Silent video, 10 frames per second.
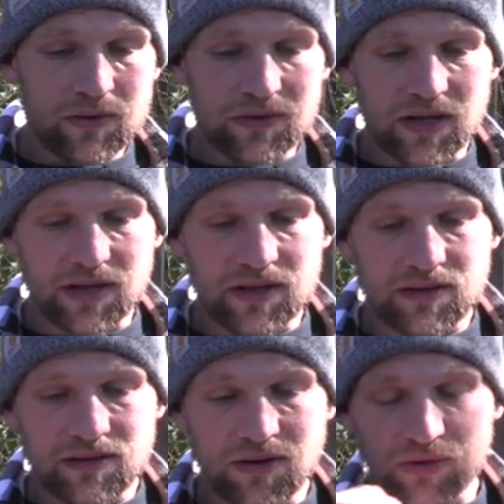like
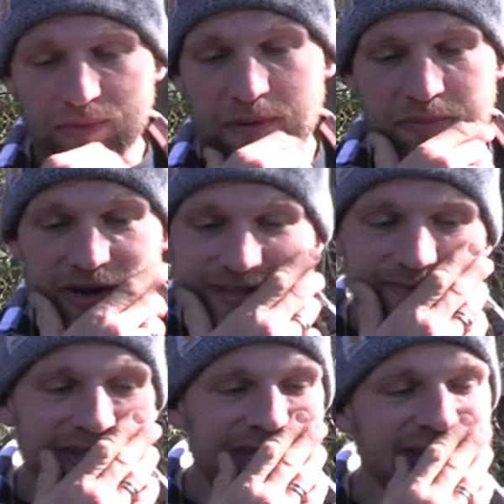Ultimate Breaks
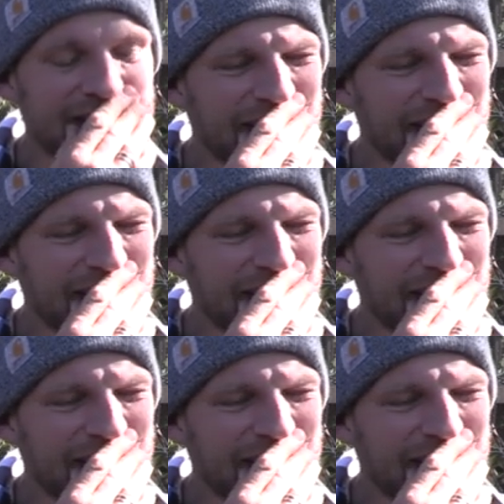and Beats.